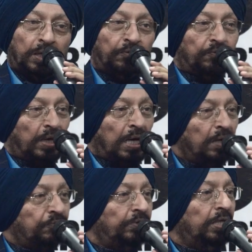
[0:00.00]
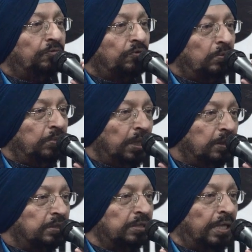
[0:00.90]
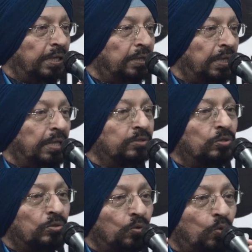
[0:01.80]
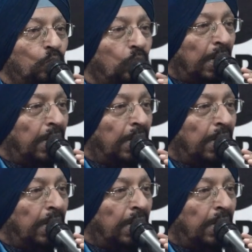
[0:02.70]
If I feel from inside as to who